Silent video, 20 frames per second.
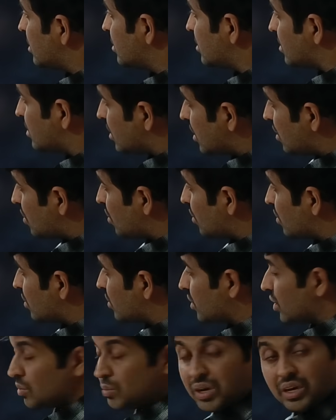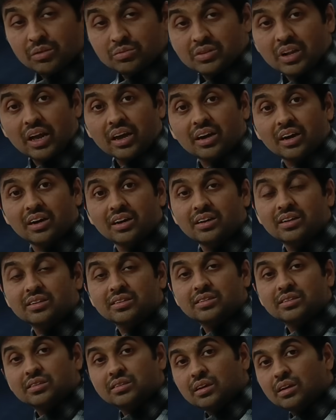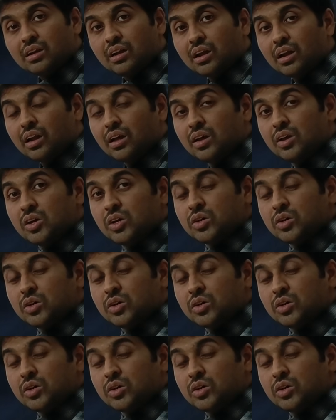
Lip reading: is 0, it becomes like a circle.